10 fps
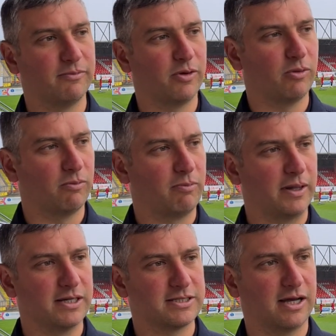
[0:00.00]
We want
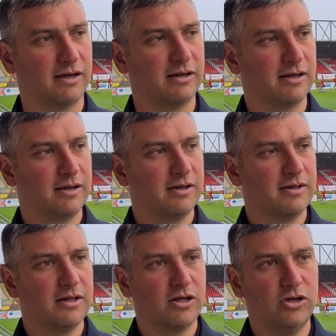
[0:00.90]
players that are
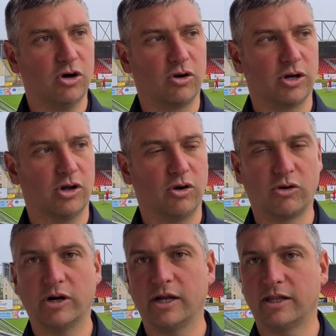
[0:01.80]
young and
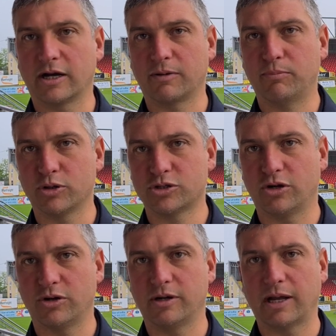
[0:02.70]
hungry, that can push
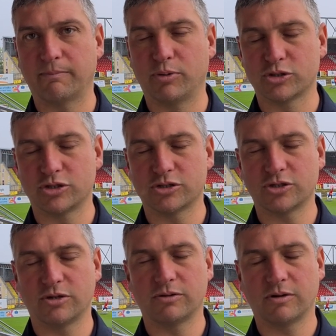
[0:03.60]
on and push us
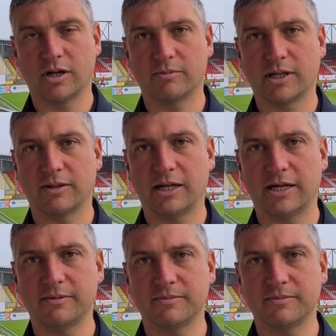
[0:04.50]
on down the line.